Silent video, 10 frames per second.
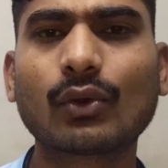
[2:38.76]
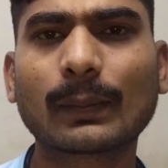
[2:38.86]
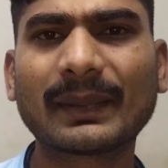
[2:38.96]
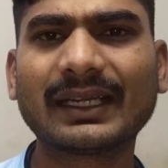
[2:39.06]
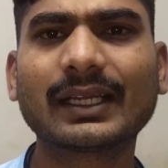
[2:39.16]

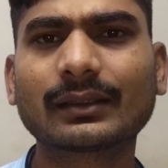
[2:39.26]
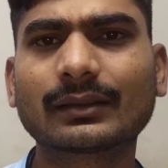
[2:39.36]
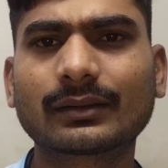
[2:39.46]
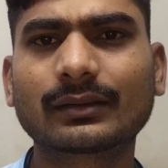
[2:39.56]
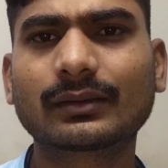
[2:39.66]
For
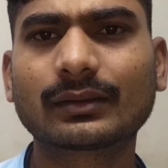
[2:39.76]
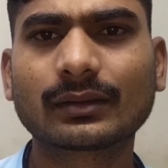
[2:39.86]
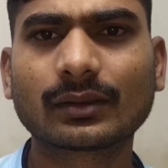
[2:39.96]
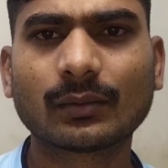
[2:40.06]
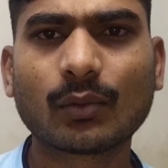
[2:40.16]
building
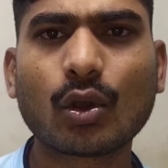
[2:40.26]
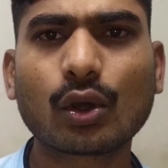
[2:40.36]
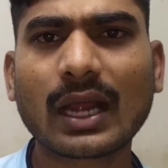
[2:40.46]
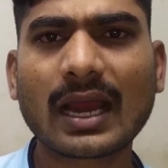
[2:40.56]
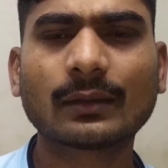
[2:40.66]
more